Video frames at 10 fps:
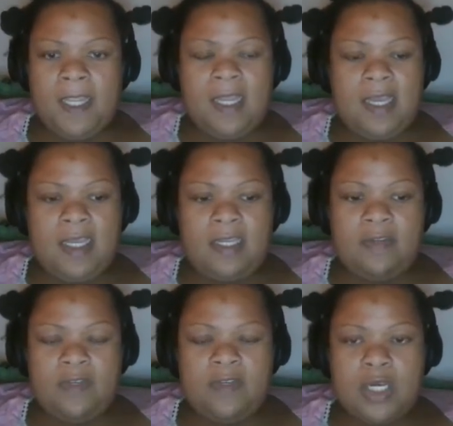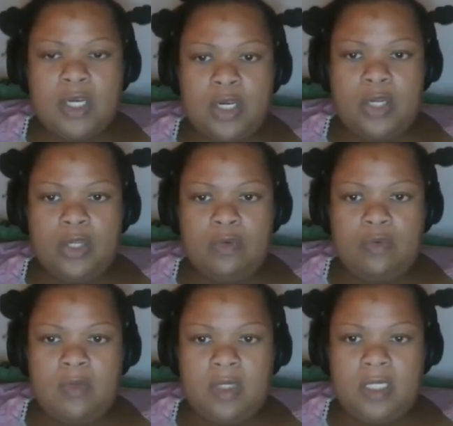kind of a new
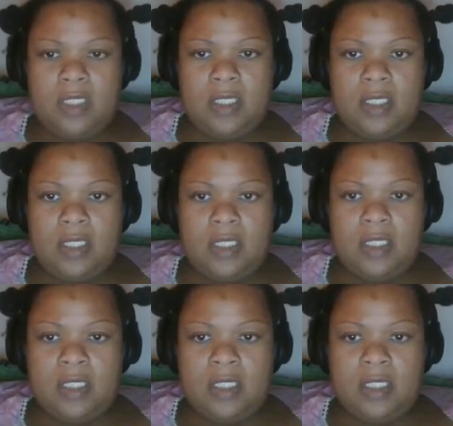one.